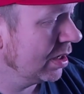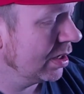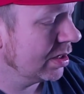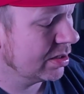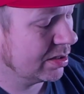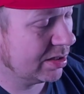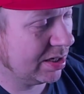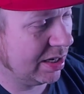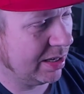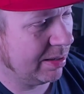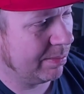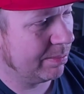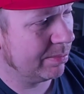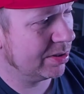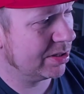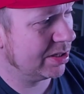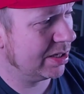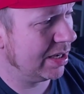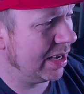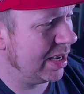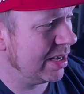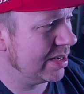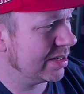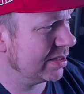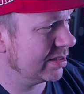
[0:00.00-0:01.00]
Tim
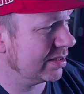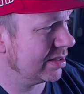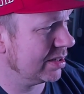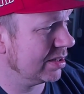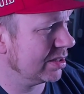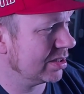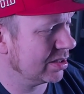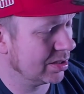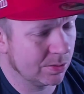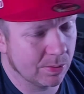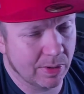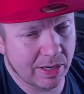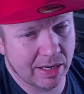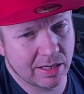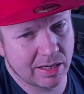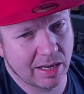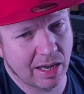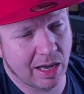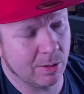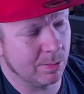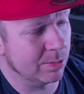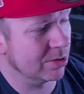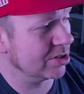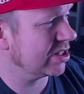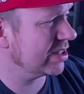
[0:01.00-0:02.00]
says, Squid,
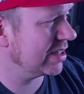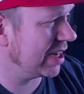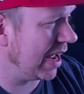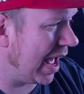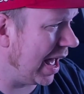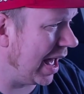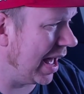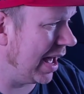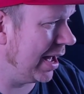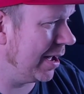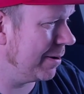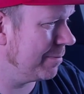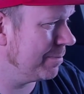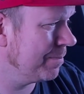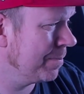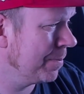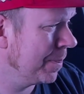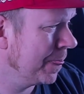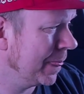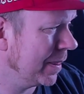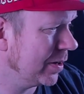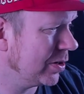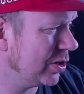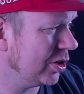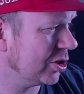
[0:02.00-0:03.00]
how much time
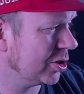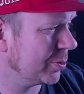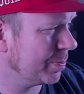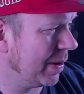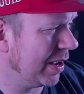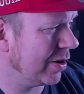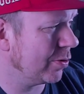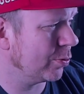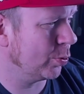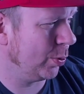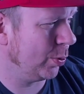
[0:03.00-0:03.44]
do you spend